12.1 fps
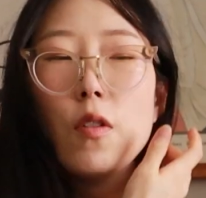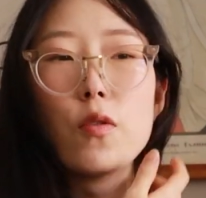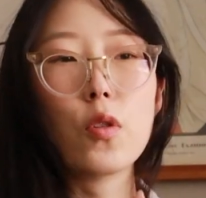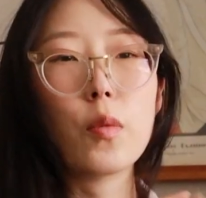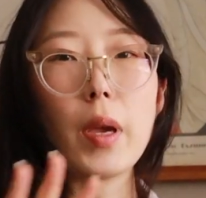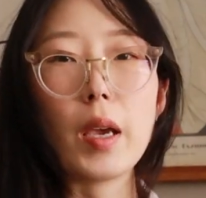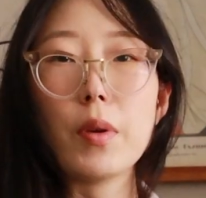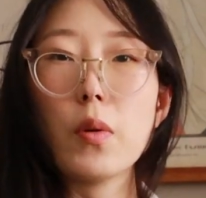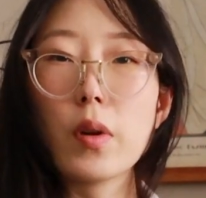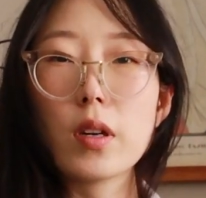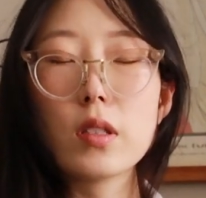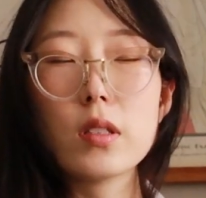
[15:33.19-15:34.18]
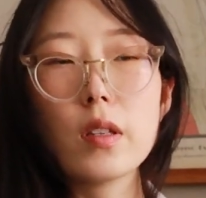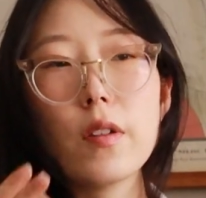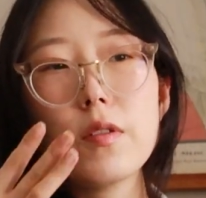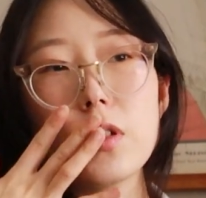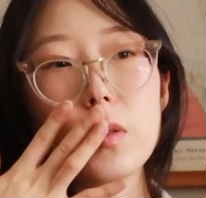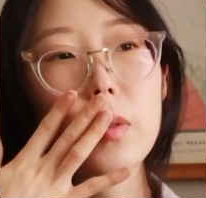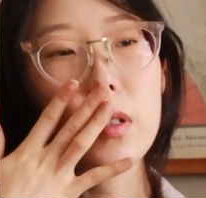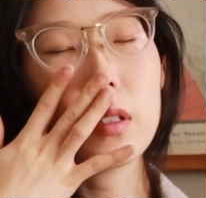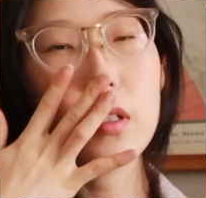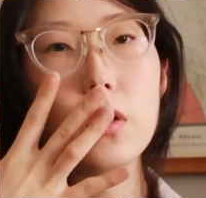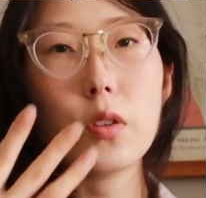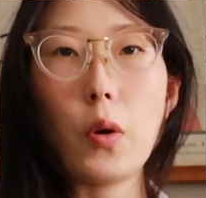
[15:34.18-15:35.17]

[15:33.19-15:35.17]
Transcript: for baby wear stuff, just because it could